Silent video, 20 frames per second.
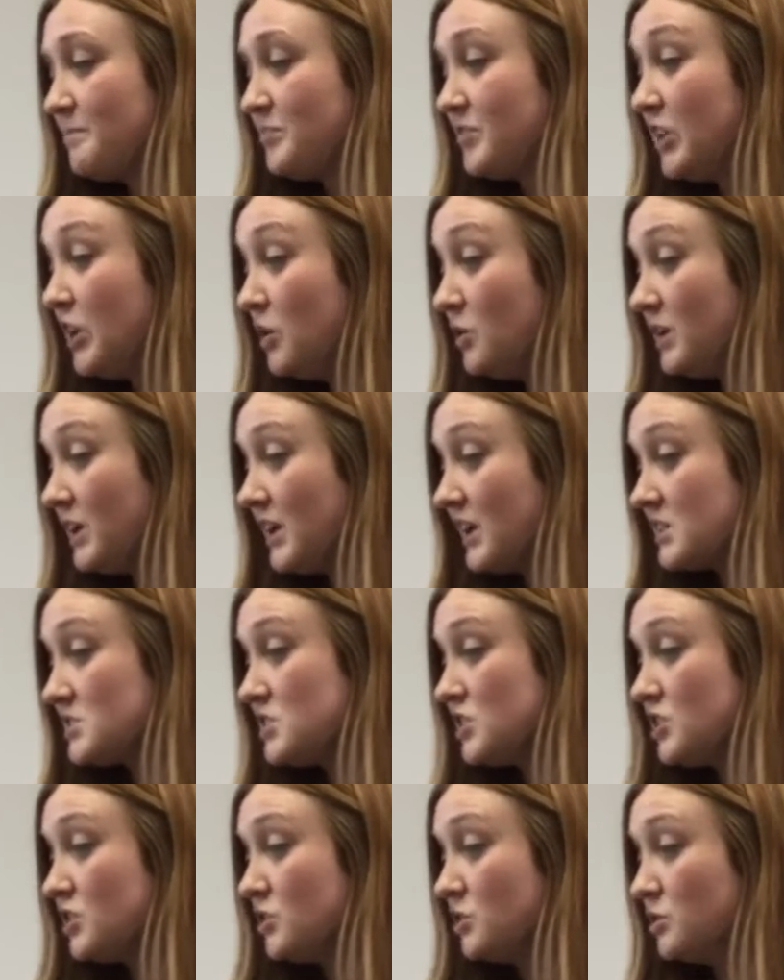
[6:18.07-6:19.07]
You can
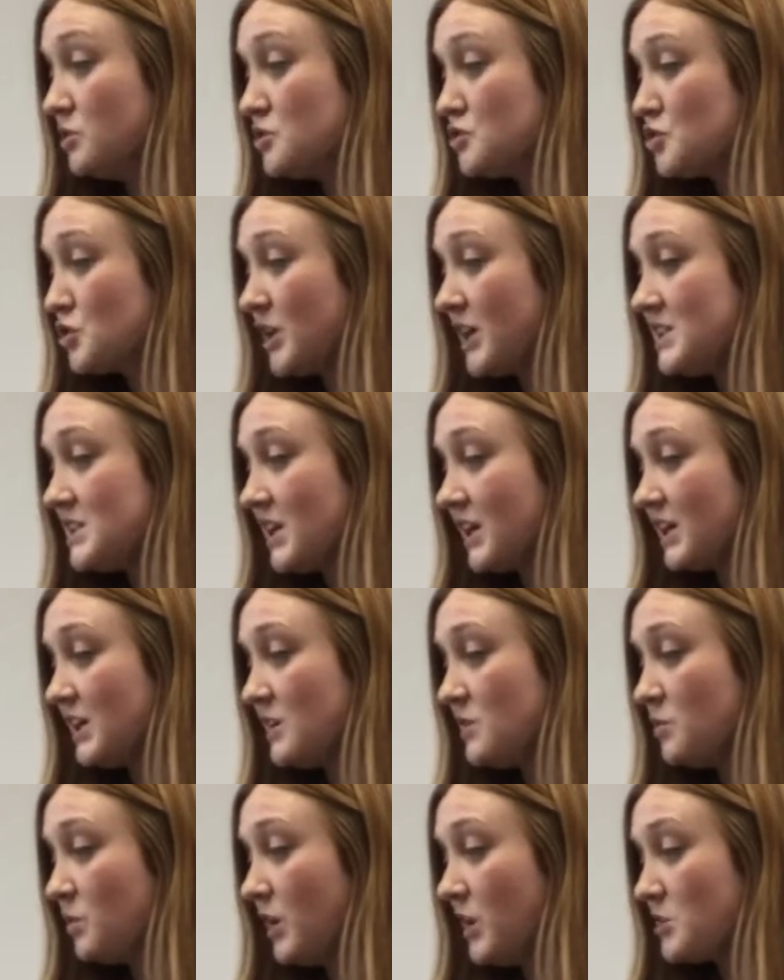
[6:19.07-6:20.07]
too. Try tucking
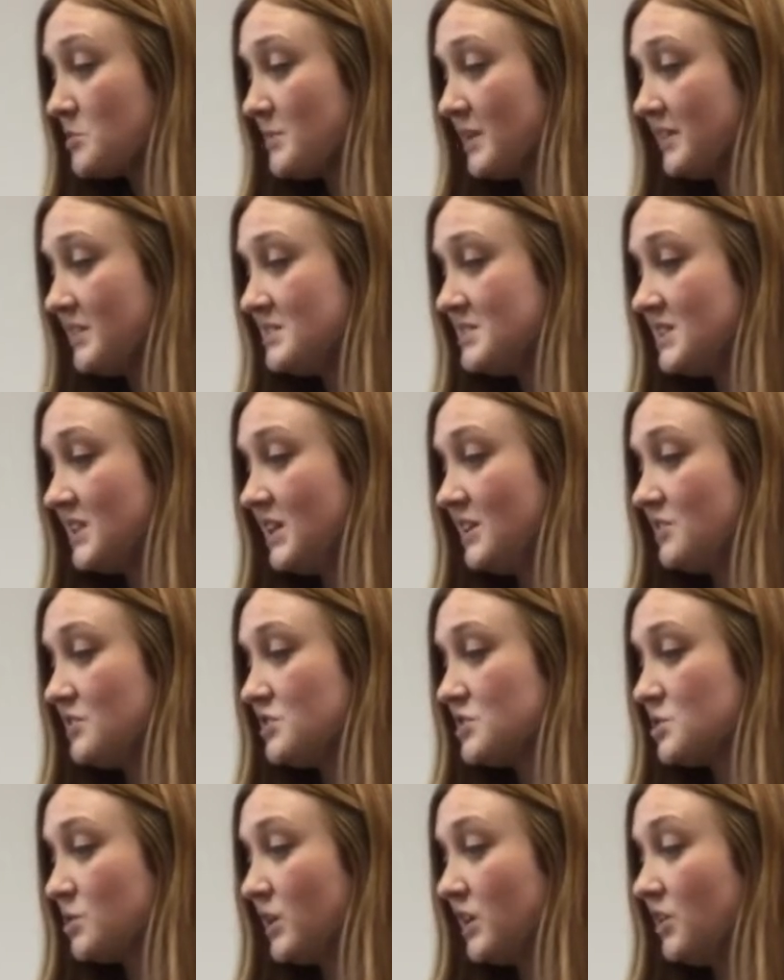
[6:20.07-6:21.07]
a watermelon seed in the
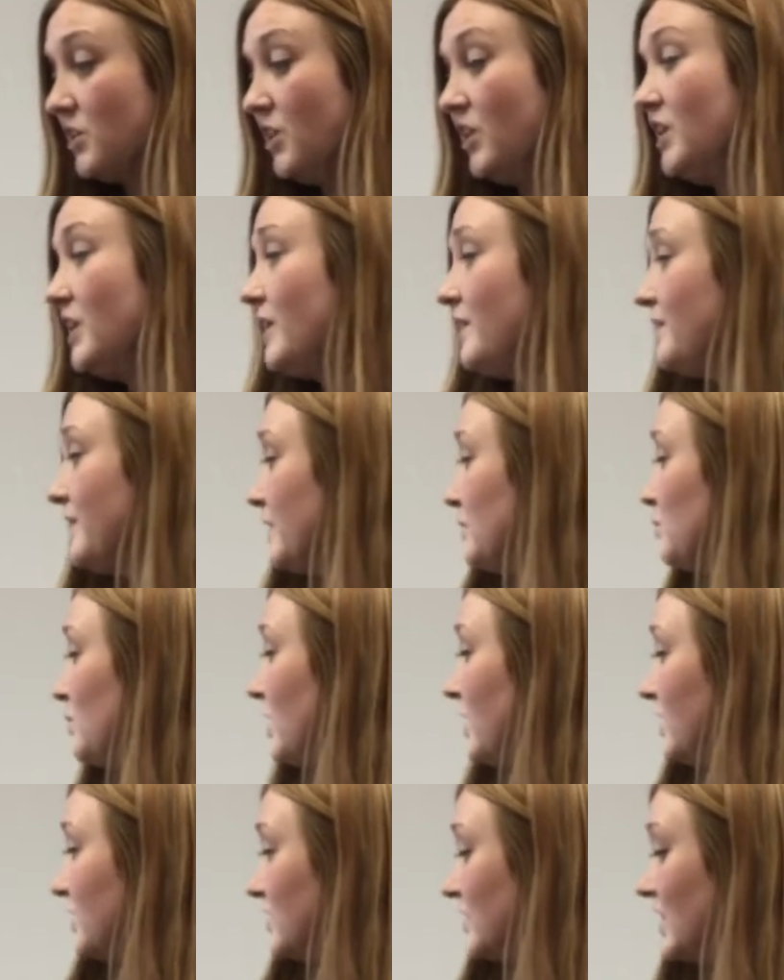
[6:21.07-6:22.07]
soil, then
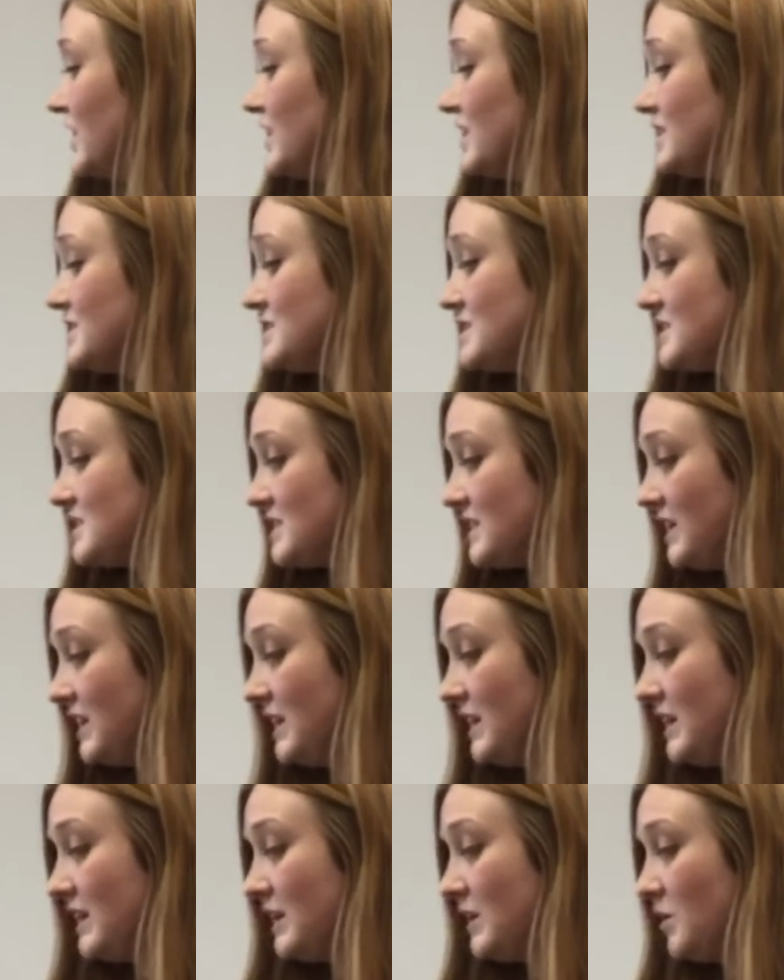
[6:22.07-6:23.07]
water it and
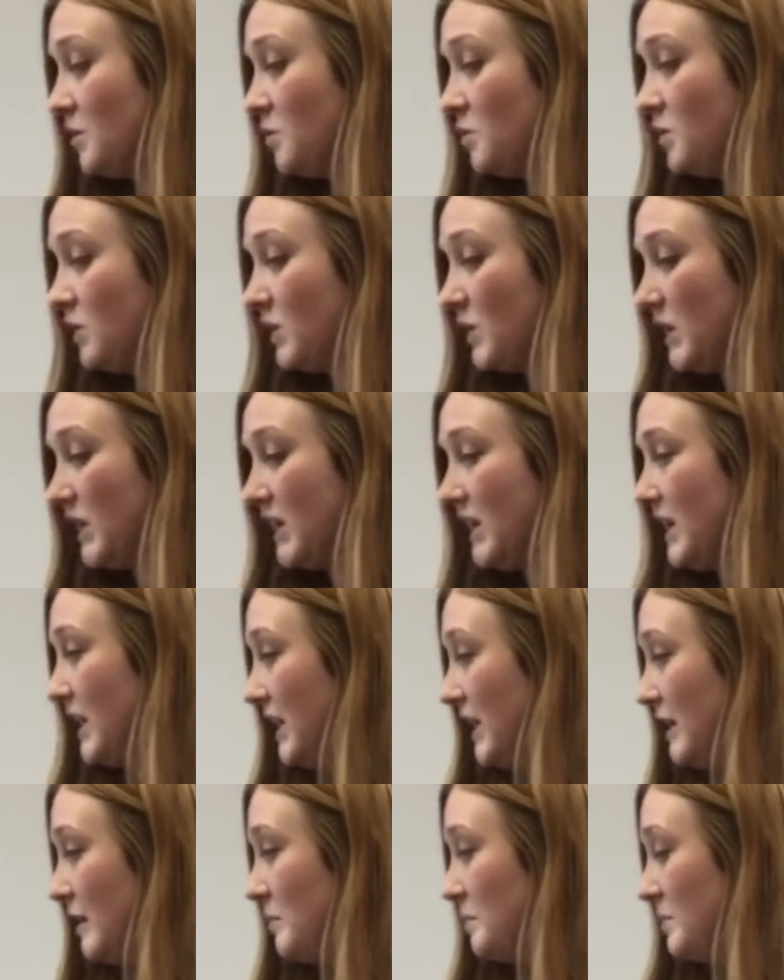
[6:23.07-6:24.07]
see what
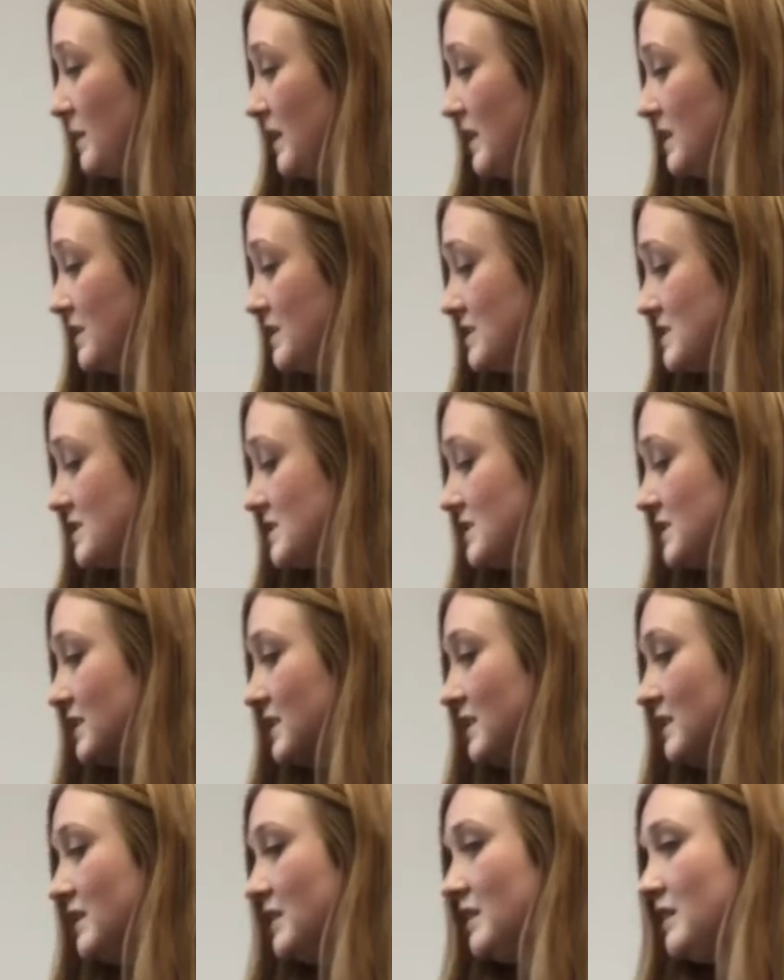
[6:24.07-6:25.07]
happens.
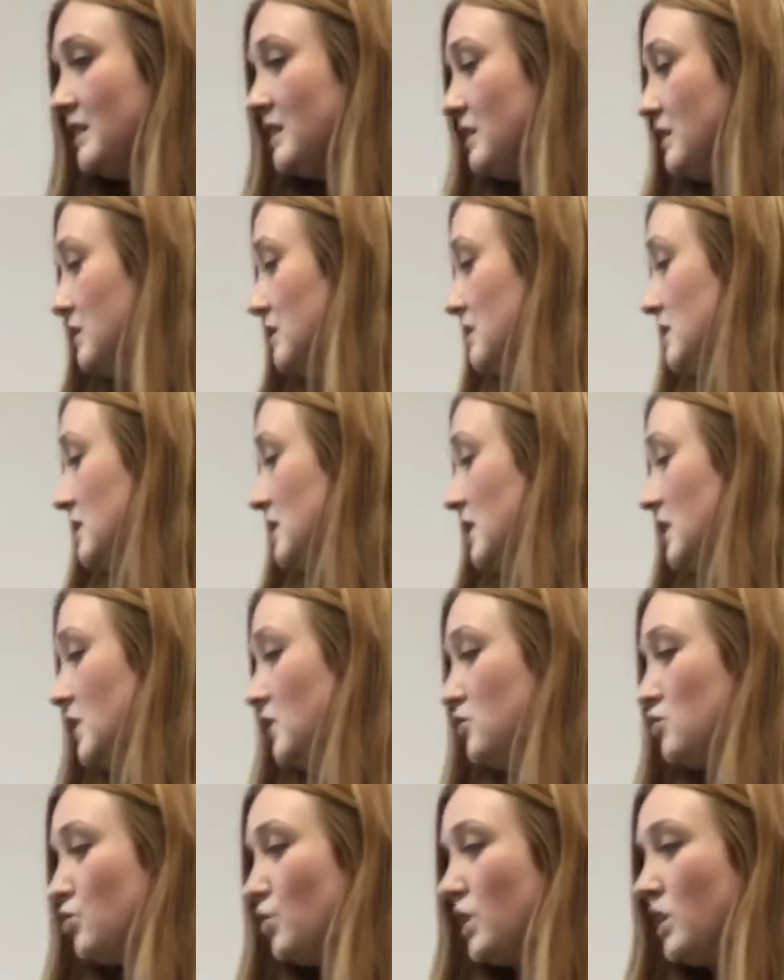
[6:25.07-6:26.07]

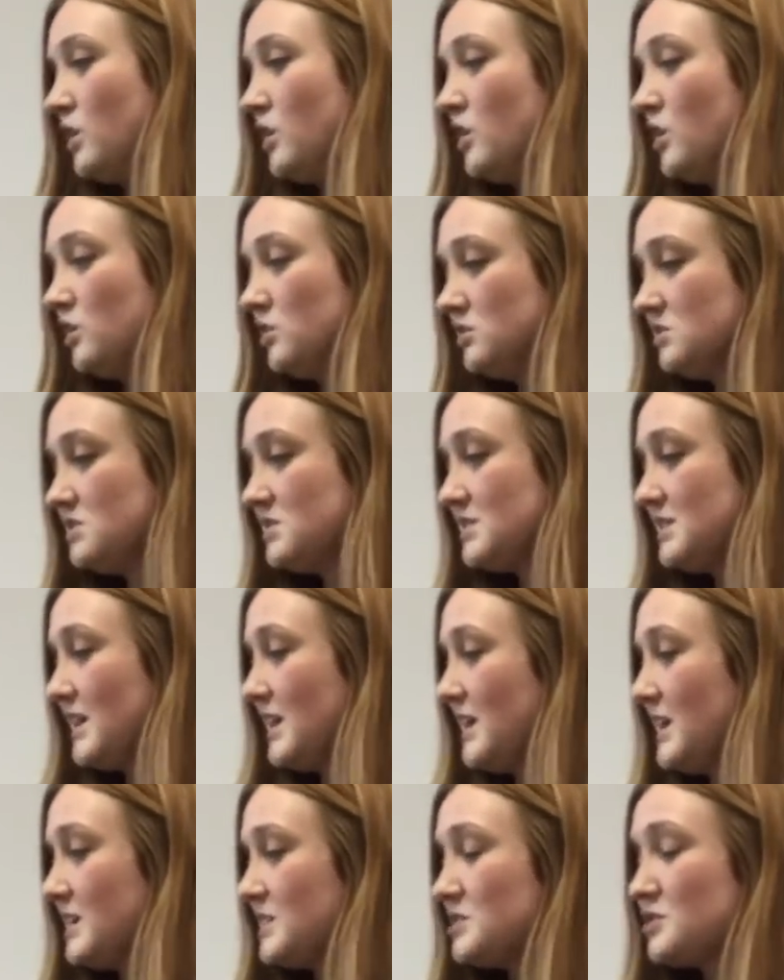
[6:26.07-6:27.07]
It grows
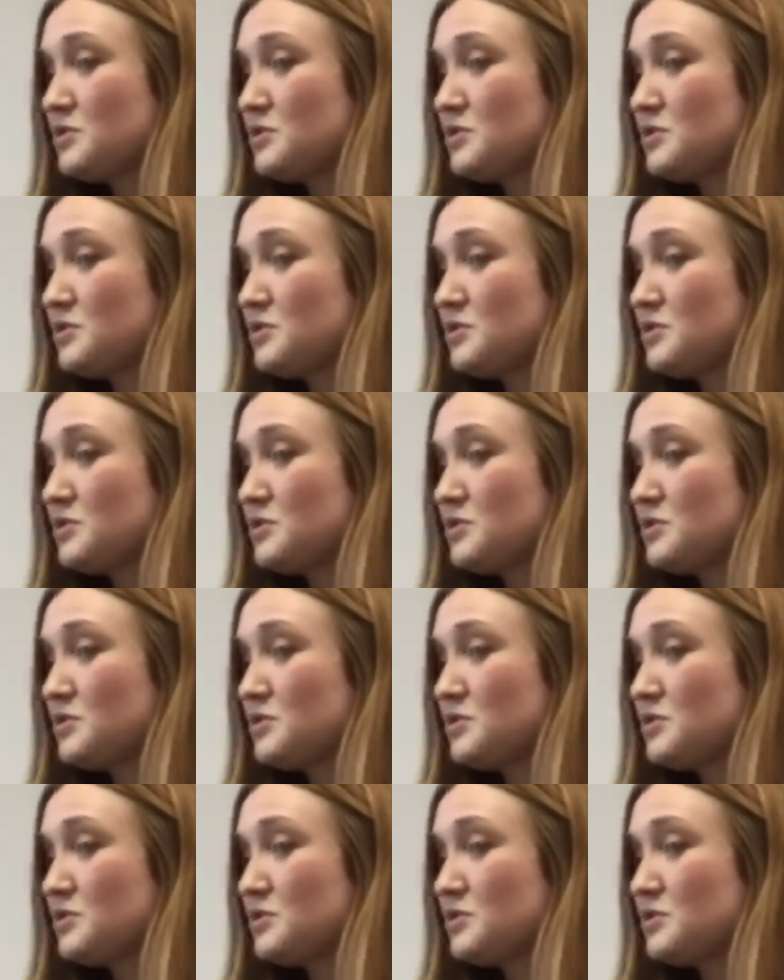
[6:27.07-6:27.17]
and